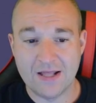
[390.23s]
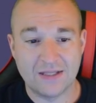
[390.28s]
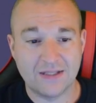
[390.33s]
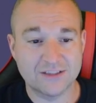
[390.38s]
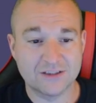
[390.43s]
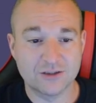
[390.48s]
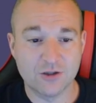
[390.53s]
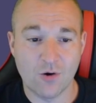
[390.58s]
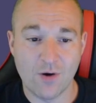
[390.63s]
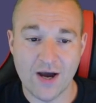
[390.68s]

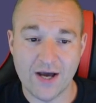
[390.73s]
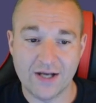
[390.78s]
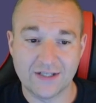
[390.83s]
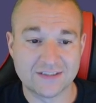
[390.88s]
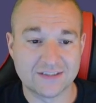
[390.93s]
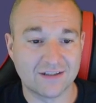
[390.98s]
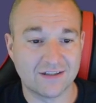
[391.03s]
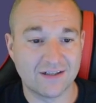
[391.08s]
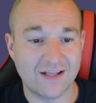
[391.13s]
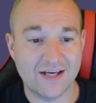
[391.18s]
Let's go ahead and
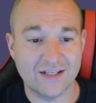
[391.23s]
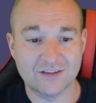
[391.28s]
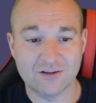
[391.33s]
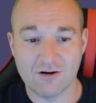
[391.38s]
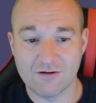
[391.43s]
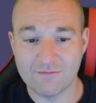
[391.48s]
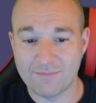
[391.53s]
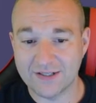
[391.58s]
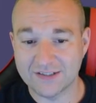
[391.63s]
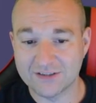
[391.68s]
select
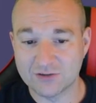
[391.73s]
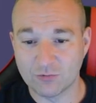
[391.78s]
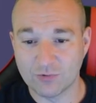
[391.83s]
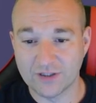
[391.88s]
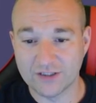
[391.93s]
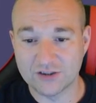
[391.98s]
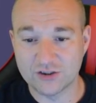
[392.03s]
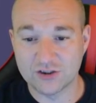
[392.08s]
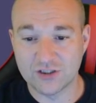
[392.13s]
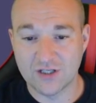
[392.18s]
our best
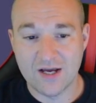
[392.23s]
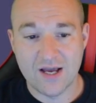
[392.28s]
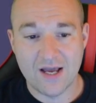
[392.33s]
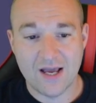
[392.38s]
witch.